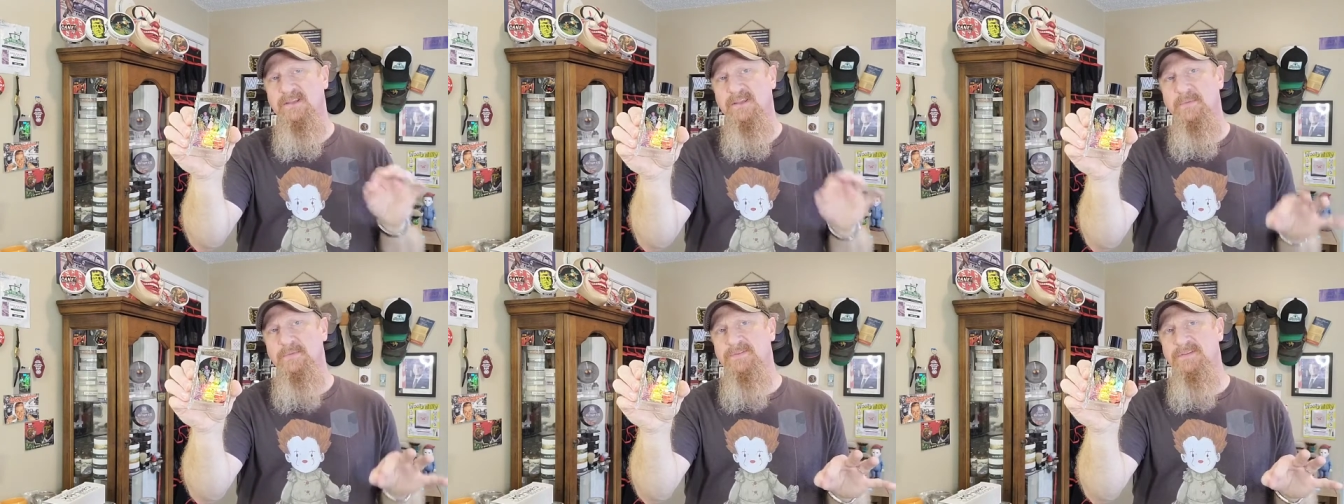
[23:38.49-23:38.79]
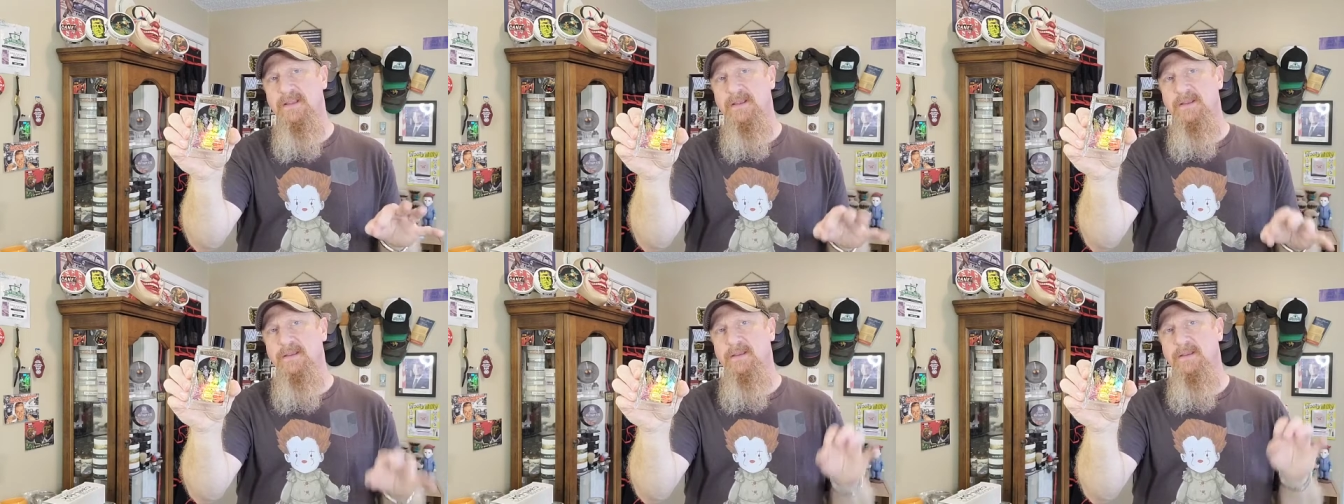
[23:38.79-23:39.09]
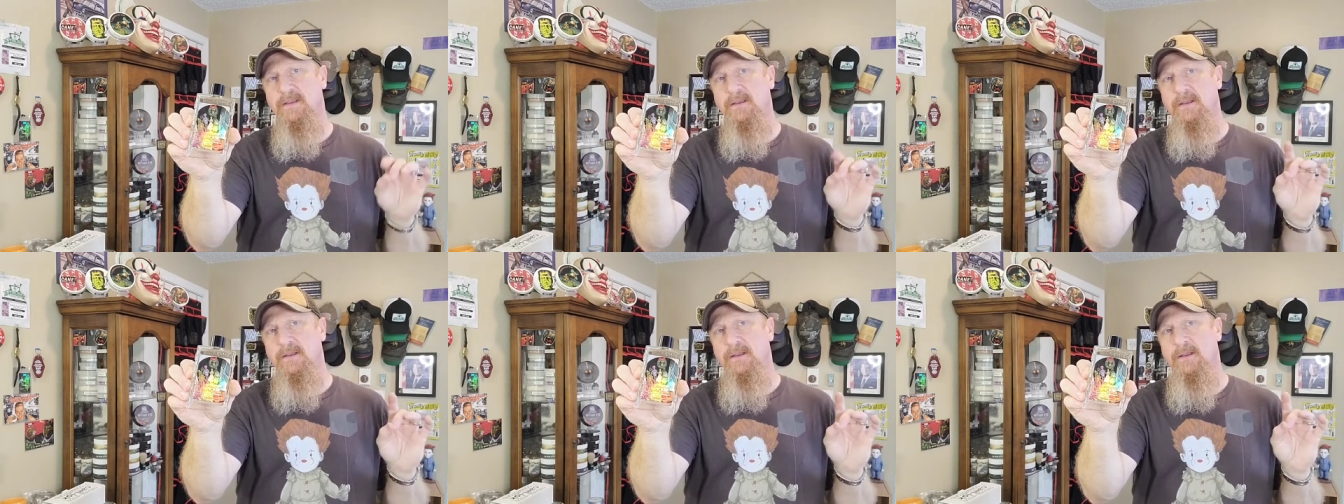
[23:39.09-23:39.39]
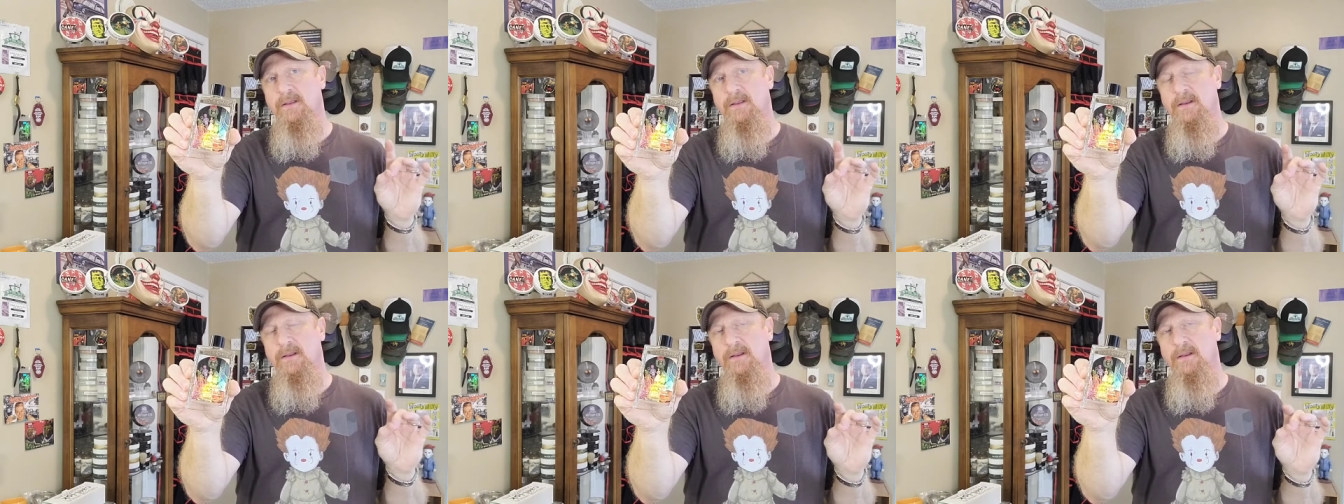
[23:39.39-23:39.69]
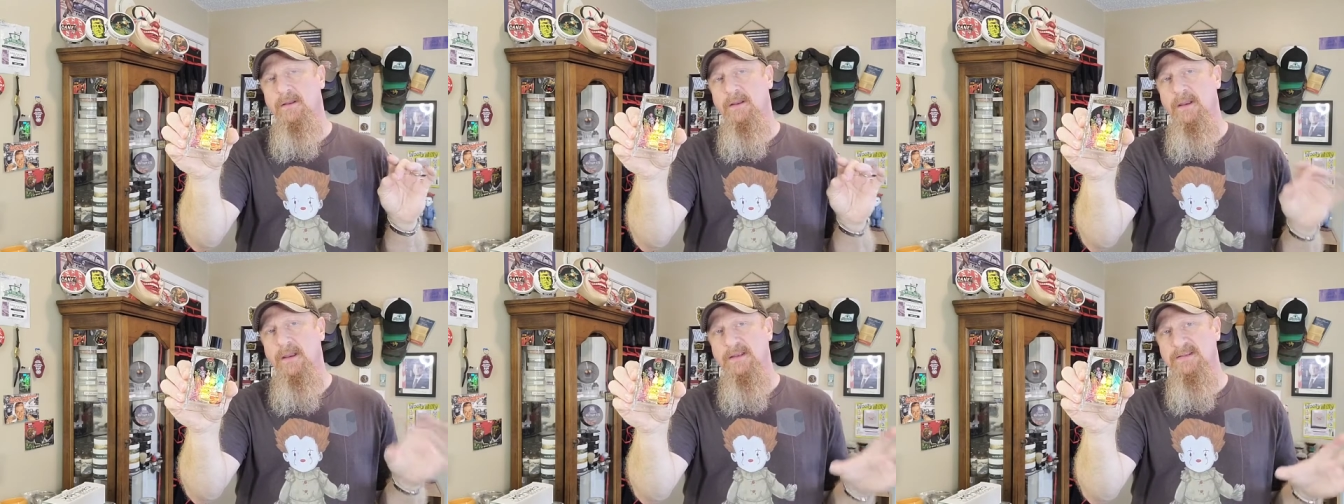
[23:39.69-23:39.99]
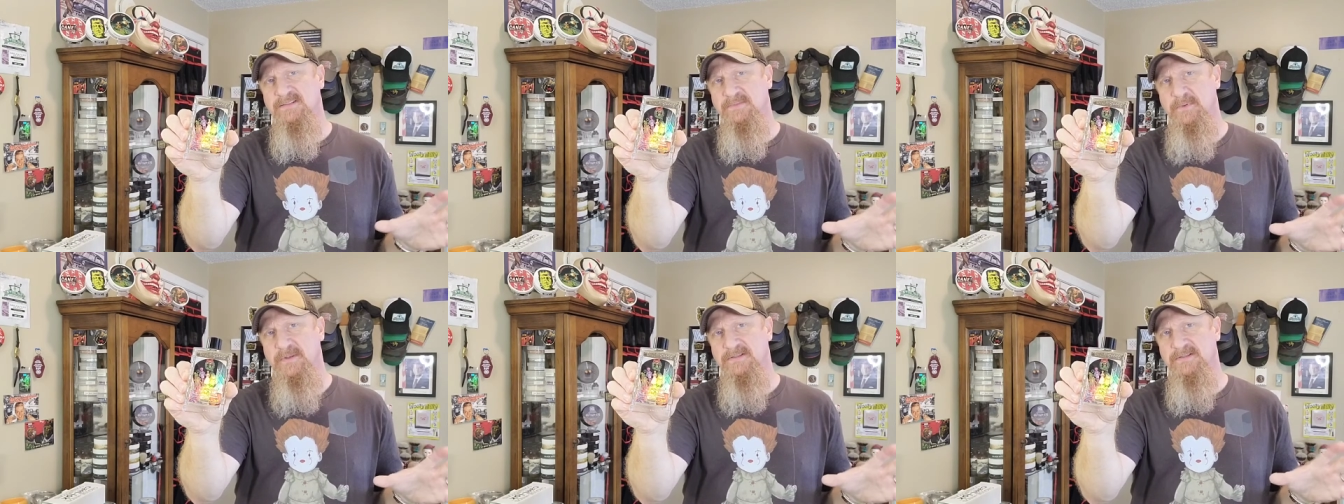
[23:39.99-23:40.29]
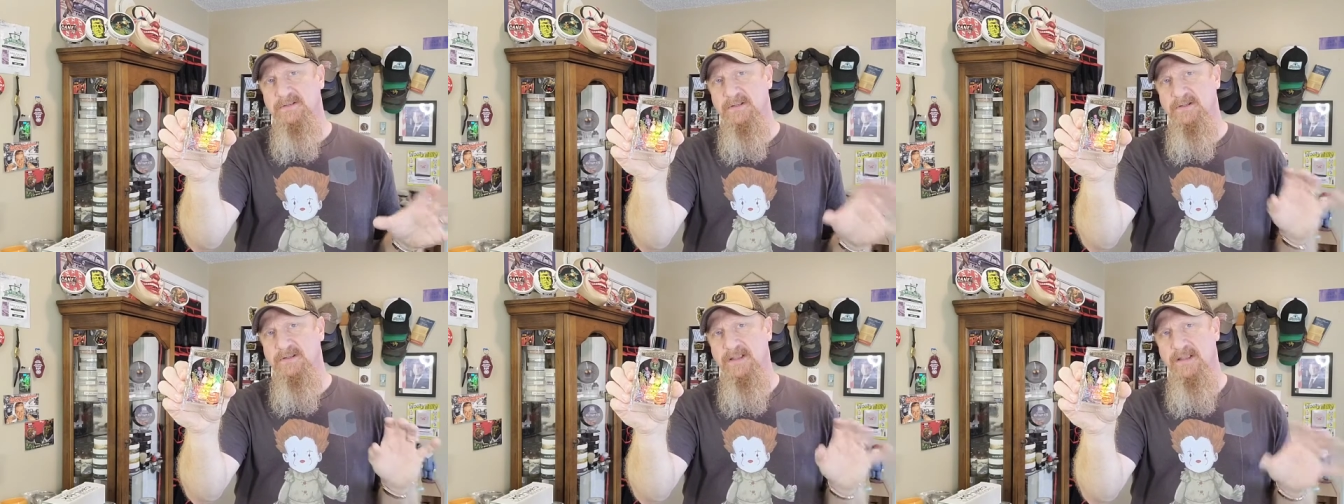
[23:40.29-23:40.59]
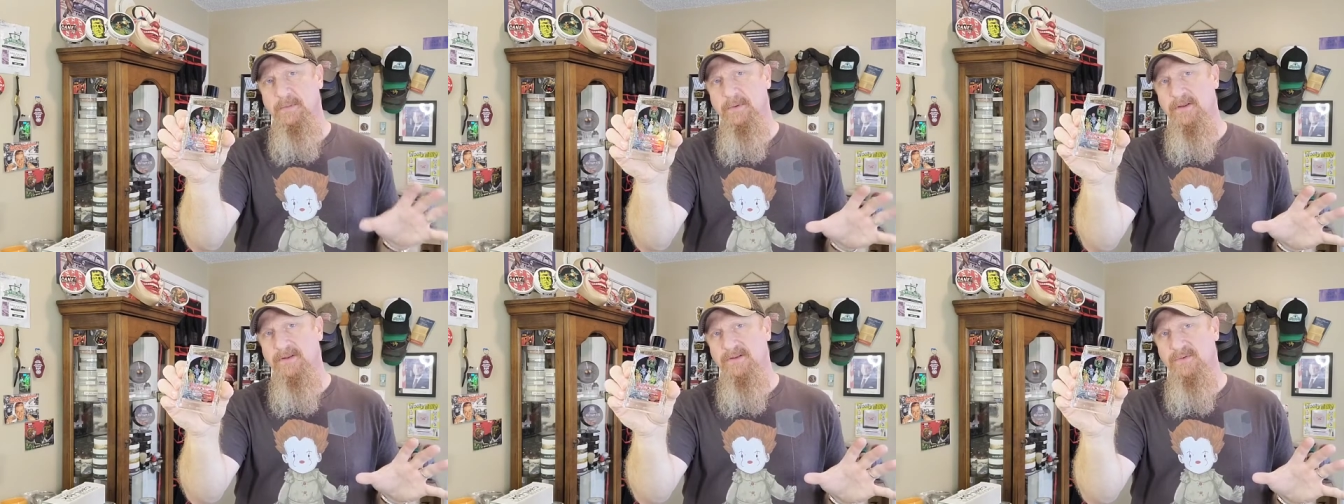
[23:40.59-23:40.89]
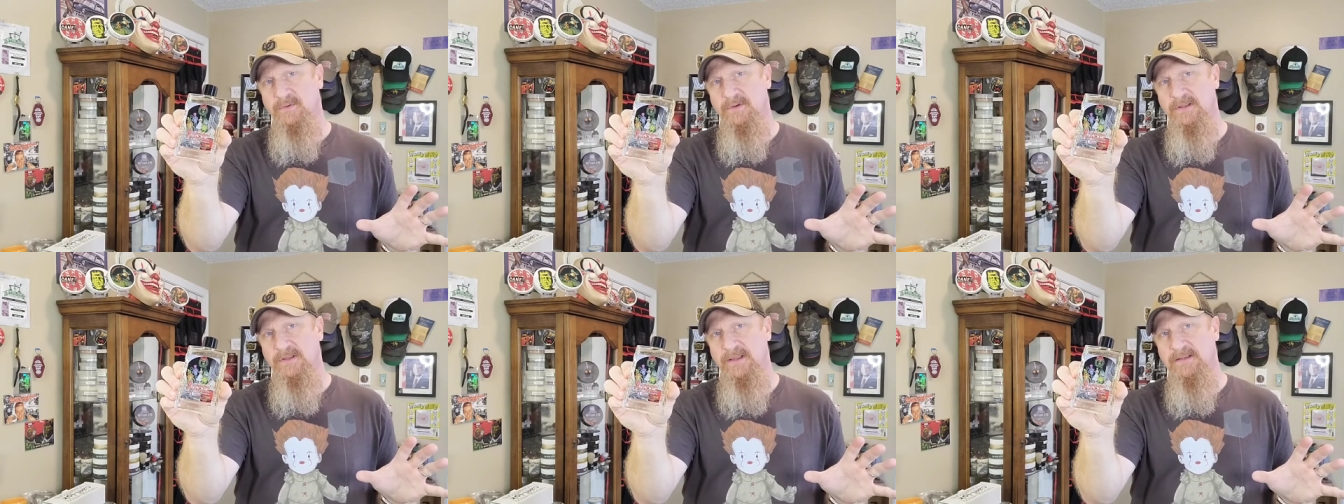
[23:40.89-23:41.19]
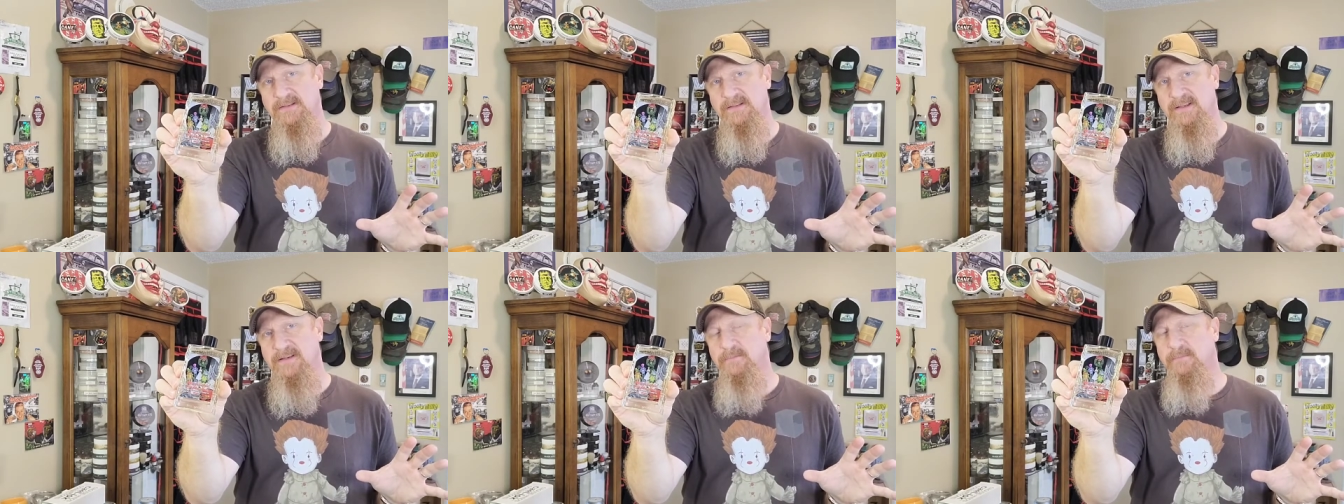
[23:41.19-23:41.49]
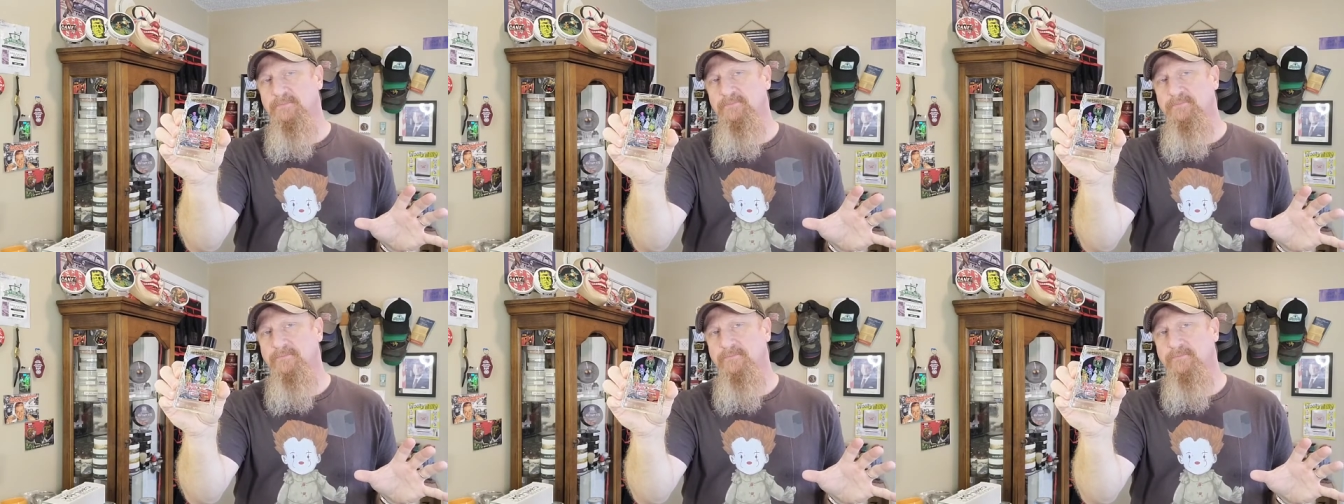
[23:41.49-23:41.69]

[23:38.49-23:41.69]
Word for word: Keepsake and Space Nog came out in 2018.